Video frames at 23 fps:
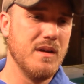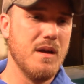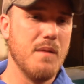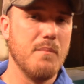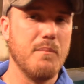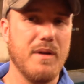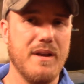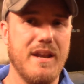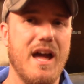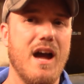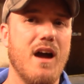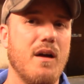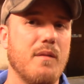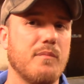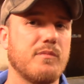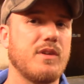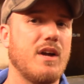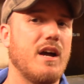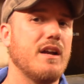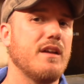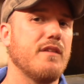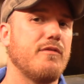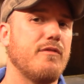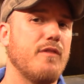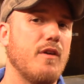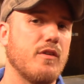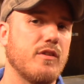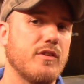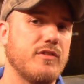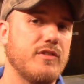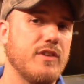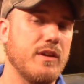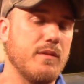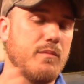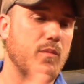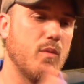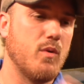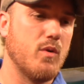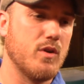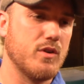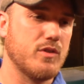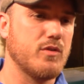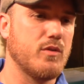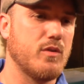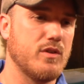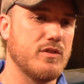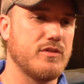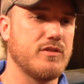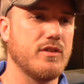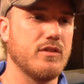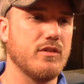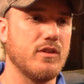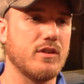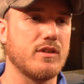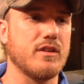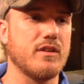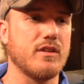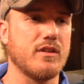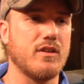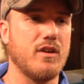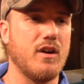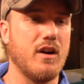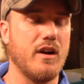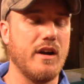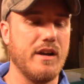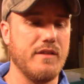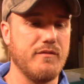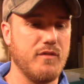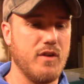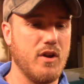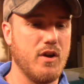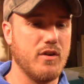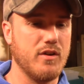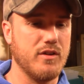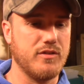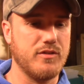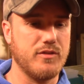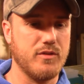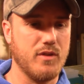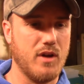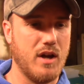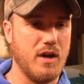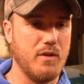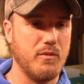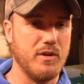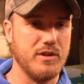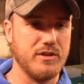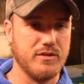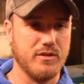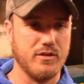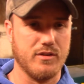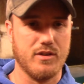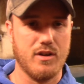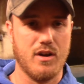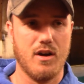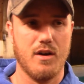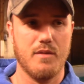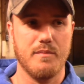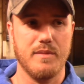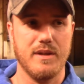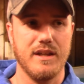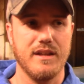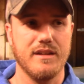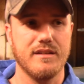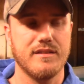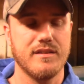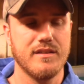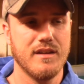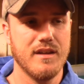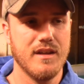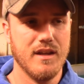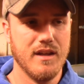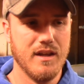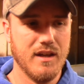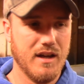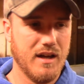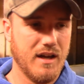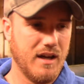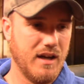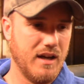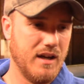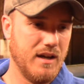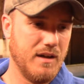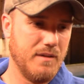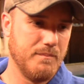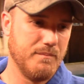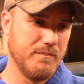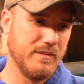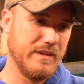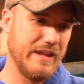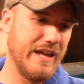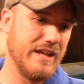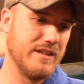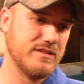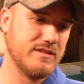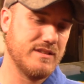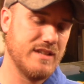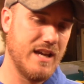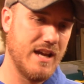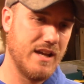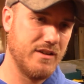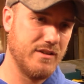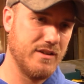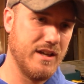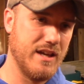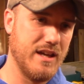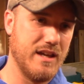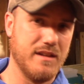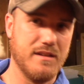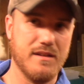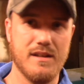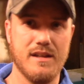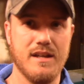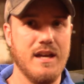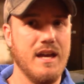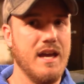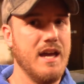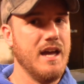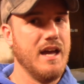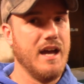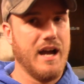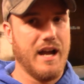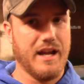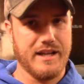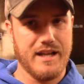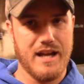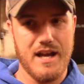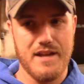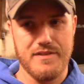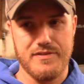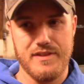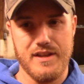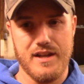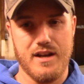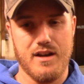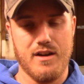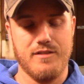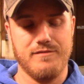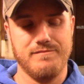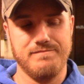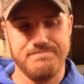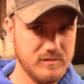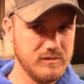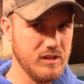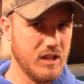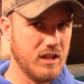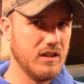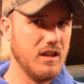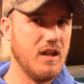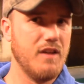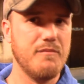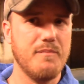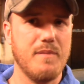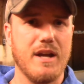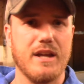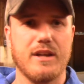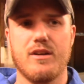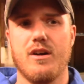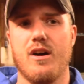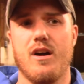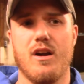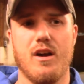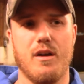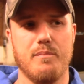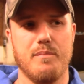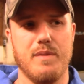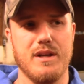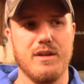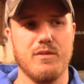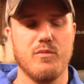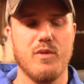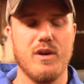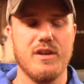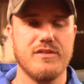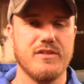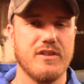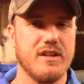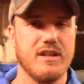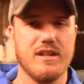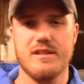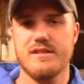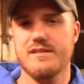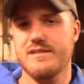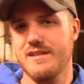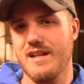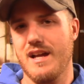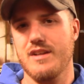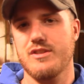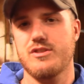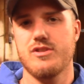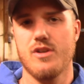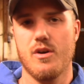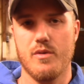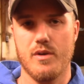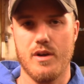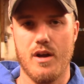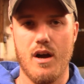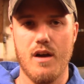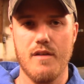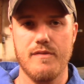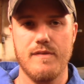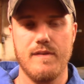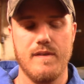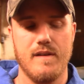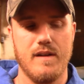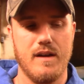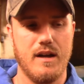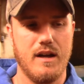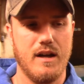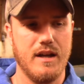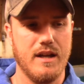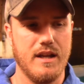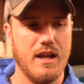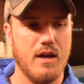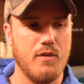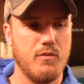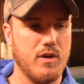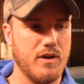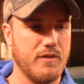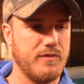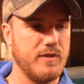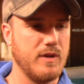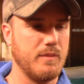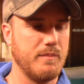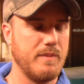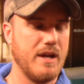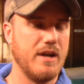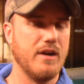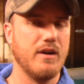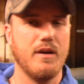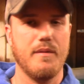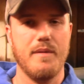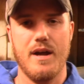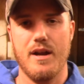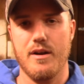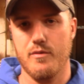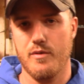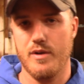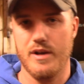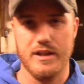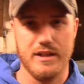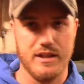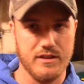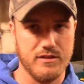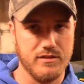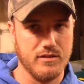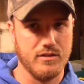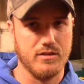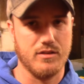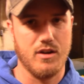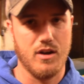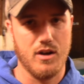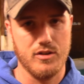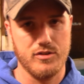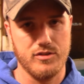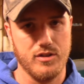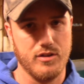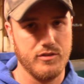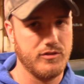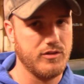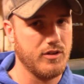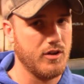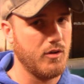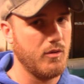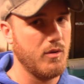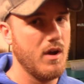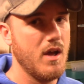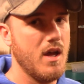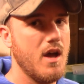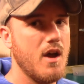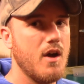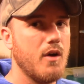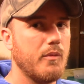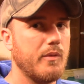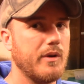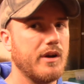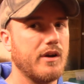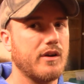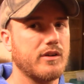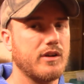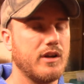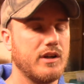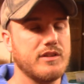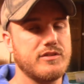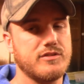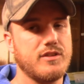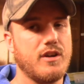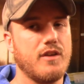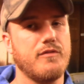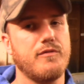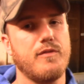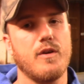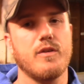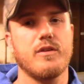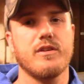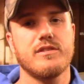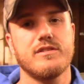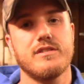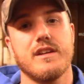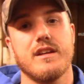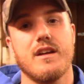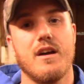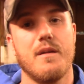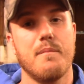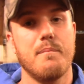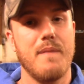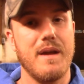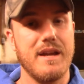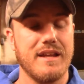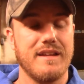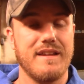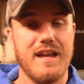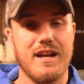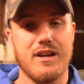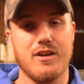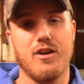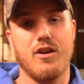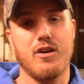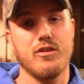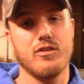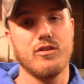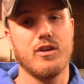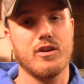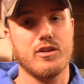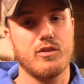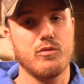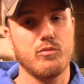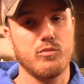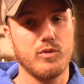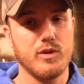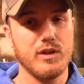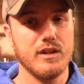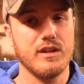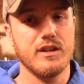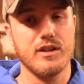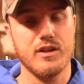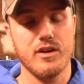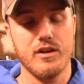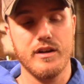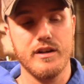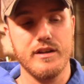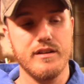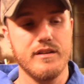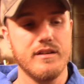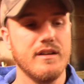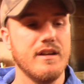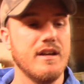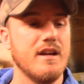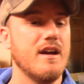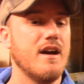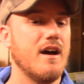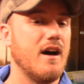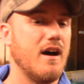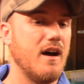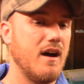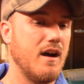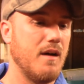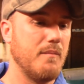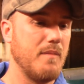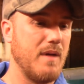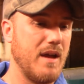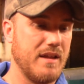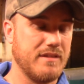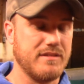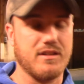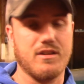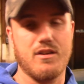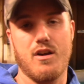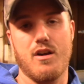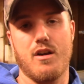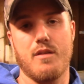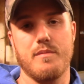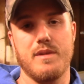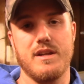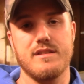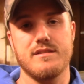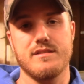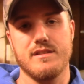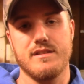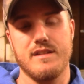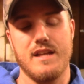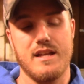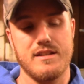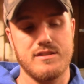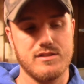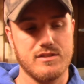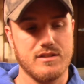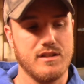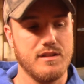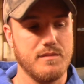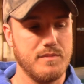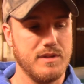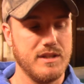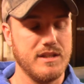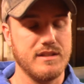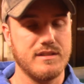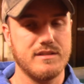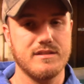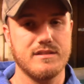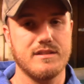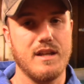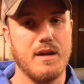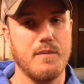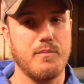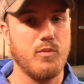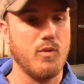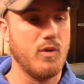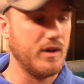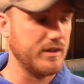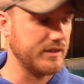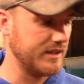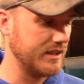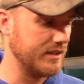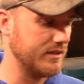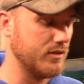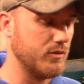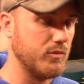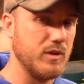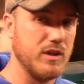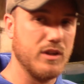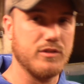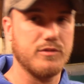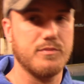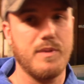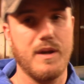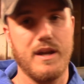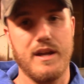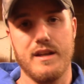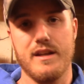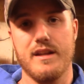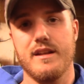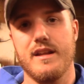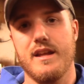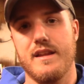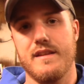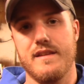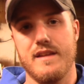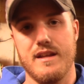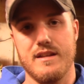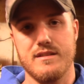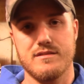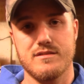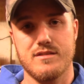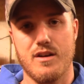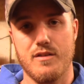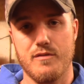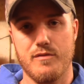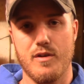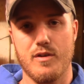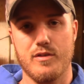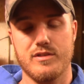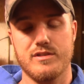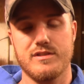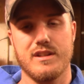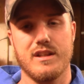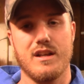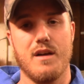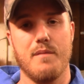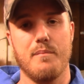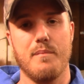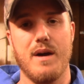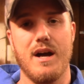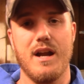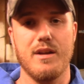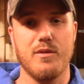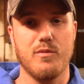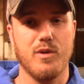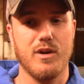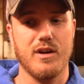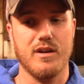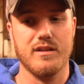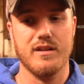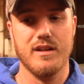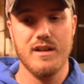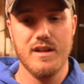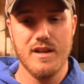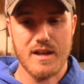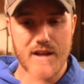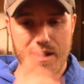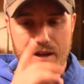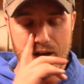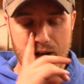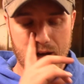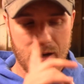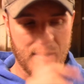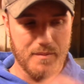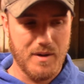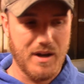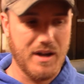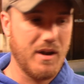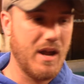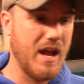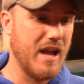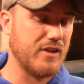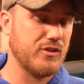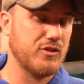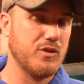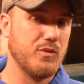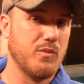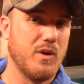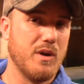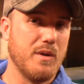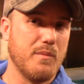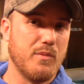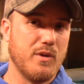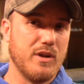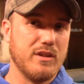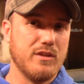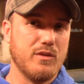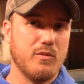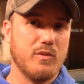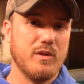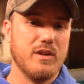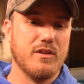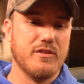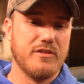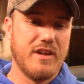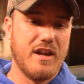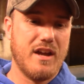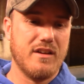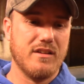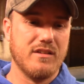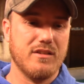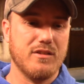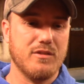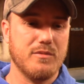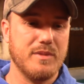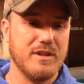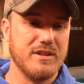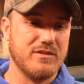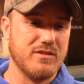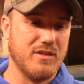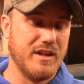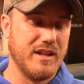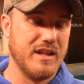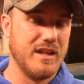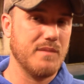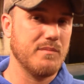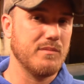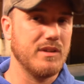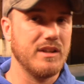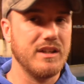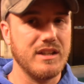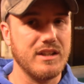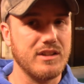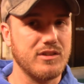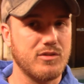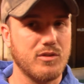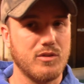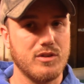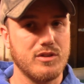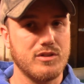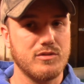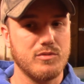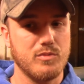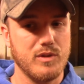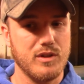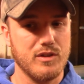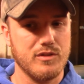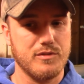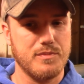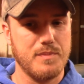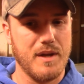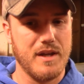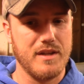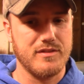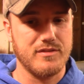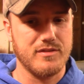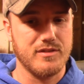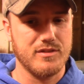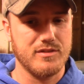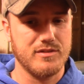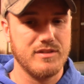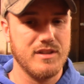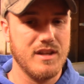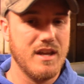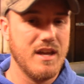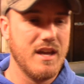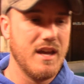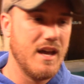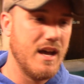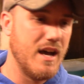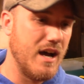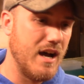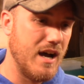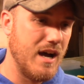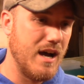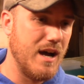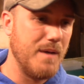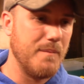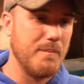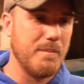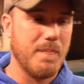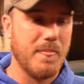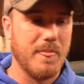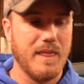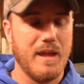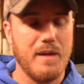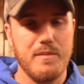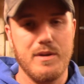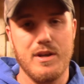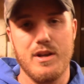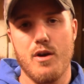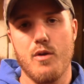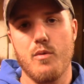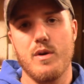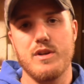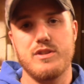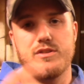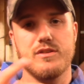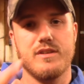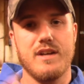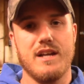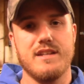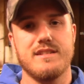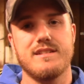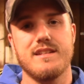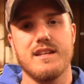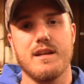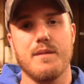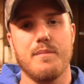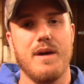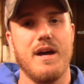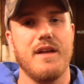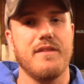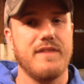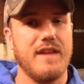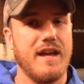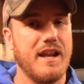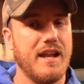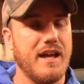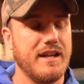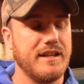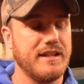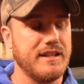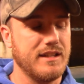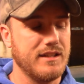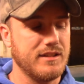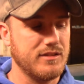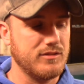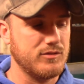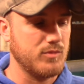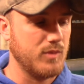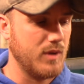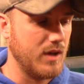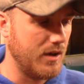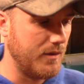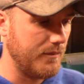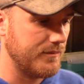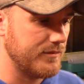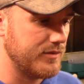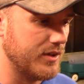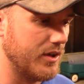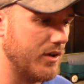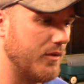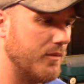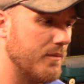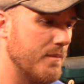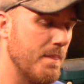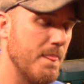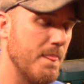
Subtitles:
But now I'm kind of focusing more towards the look of the car. I've noticed, I went to a car meet last Saturday. I got there. I love my car, but it's not showing off, and I want to feel better about it when I get to the car show. So we are going to start focusing on making that car look really good at the car meets, and that's going to be step 1, getting the wheels painted, and then start focusing on body work. I actually want to bring the wheels out a little bit, so I am leaning towards wheel spacers. Let me know what you guys think about that idea as well. So,